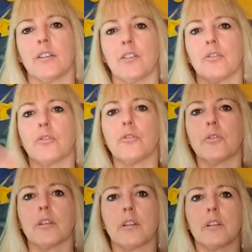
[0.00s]
It's just
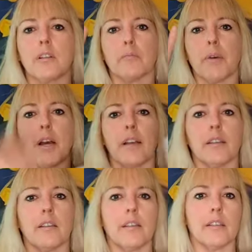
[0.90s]
using the
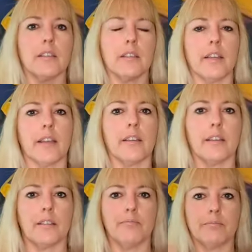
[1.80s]
body in
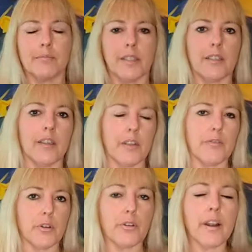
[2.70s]
a in a
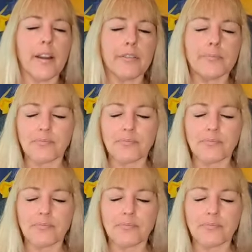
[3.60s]
photograph.